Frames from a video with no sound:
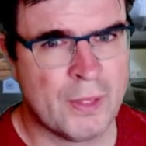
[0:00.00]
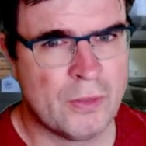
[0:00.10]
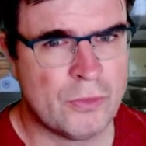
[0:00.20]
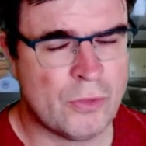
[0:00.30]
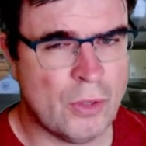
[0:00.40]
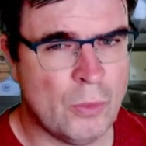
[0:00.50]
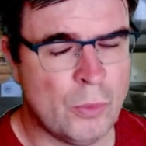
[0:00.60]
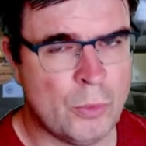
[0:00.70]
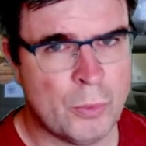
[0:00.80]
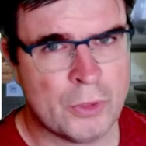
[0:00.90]
So the
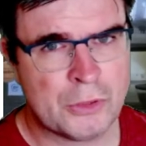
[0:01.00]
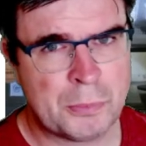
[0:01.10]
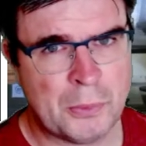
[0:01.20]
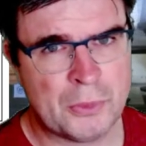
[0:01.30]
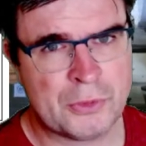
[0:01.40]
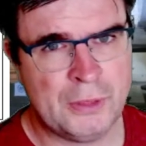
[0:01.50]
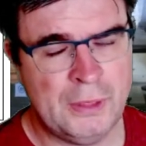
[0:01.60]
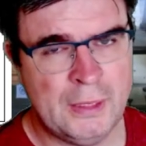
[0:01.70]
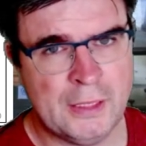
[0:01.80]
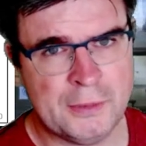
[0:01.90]
worst person
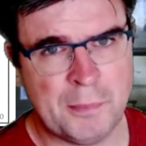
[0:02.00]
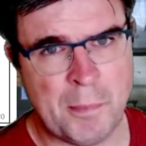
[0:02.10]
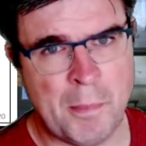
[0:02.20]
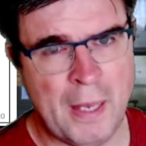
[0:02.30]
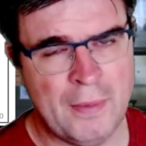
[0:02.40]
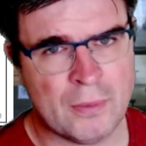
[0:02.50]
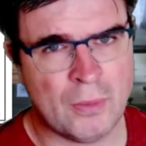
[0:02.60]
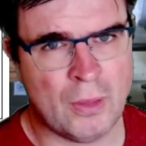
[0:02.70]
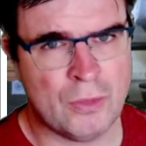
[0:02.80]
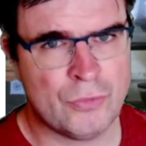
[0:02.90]
is better
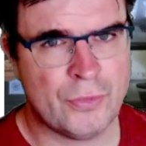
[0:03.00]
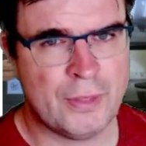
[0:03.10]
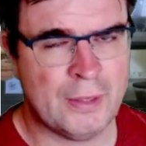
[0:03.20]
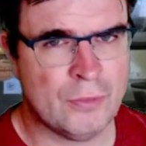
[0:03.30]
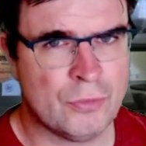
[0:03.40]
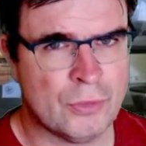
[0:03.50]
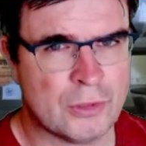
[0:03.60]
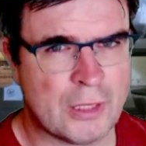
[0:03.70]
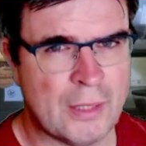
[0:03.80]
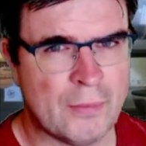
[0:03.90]
off in the first
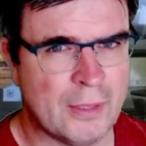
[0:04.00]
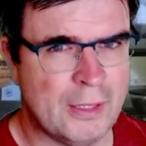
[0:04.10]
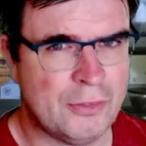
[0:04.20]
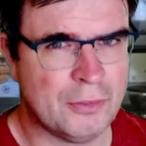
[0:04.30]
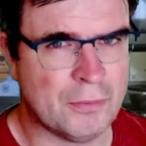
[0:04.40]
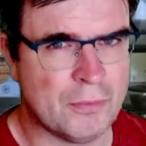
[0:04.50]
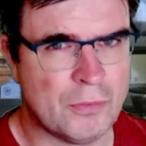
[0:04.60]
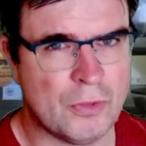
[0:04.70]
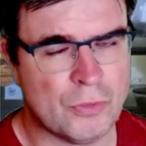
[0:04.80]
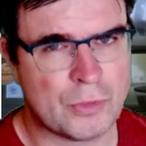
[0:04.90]
allocation.
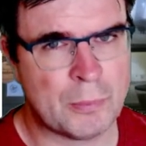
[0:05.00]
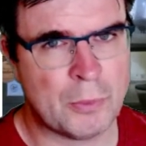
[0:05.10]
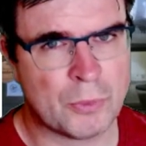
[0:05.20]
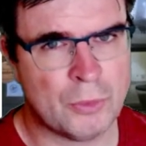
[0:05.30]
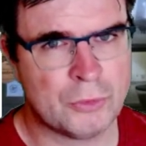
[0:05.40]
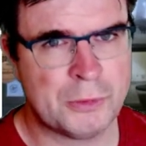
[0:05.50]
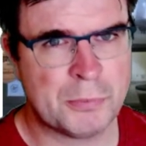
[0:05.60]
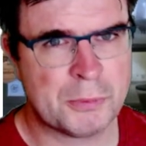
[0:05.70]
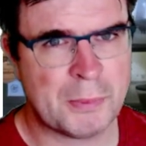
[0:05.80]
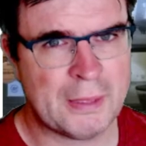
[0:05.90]
So from a Rawlsian
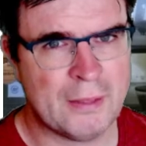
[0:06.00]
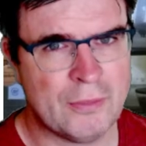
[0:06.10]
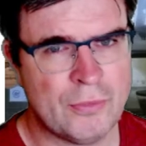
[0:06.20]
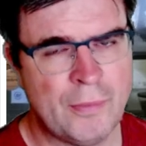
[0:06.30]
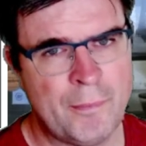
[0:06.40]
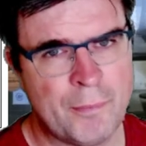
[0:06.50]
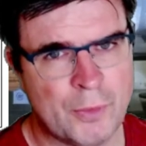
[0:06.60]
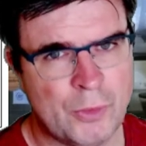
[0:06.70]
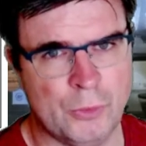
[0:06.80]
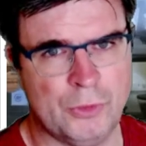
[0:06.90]
perspective,
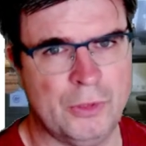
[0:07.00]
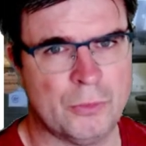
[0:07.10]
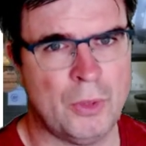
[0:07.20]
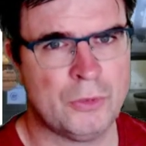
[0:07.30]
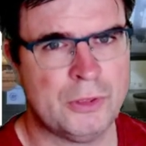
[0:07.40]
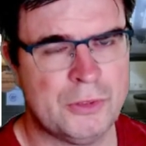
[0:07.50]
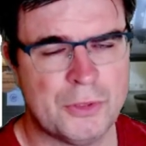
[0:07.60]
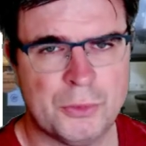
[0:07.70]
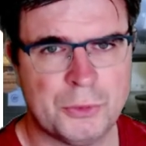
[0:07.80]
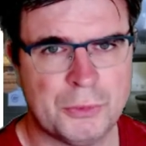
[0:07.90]
using the Rawlsian
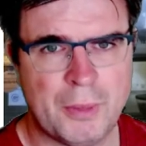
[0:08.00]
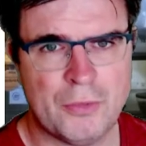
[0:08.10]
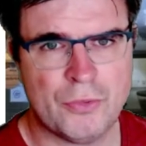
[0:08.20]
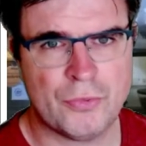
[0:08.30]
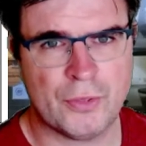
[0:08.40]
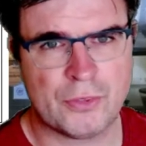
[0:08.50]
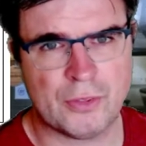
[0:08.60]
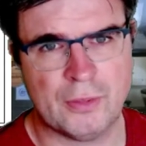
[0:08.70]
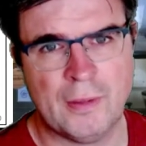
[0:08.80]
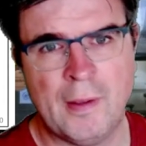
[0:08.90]
social welfare
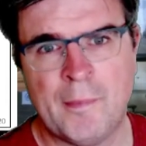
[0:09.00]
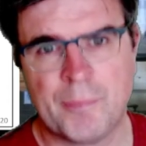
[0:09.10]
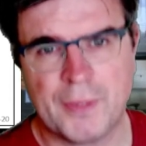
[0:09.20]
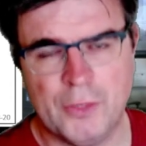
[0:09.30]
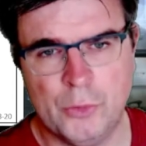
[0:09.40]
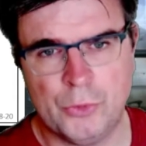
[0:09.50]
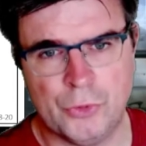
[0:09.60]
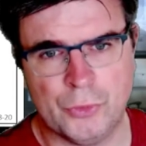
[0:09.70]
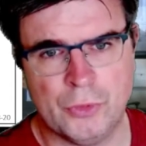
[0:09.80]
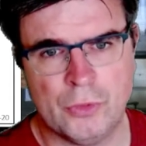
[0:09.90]
function, you
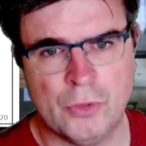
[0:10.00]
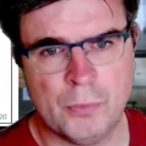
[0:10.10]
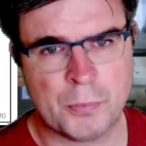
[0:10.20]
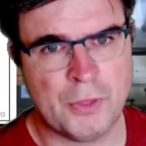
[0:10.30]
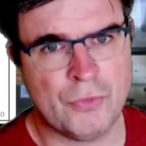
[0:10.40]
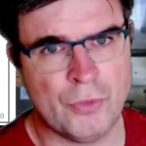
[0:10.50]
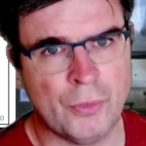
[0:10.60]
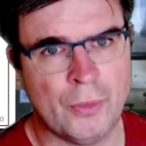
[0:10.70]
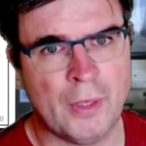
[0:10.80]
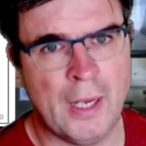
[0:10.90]
should prefer
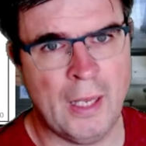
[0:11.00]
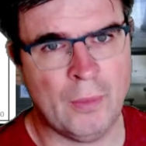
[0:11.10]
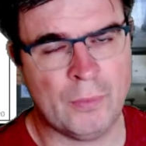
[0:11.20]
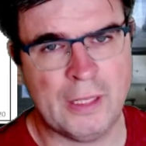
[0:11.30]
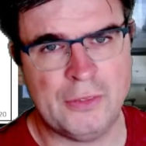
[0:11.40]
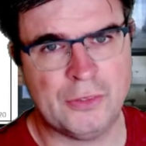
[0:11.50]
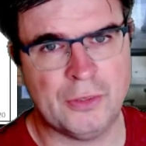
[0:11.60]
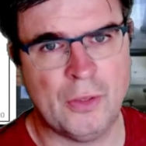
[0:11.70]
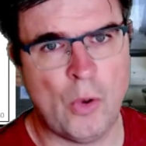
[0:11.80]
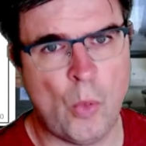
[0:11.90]
allocation
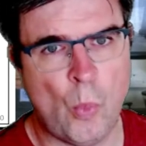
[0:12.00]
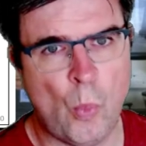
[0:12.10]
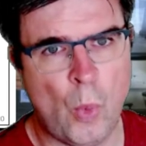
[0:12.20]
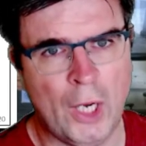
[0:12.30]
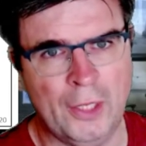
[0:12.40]
1.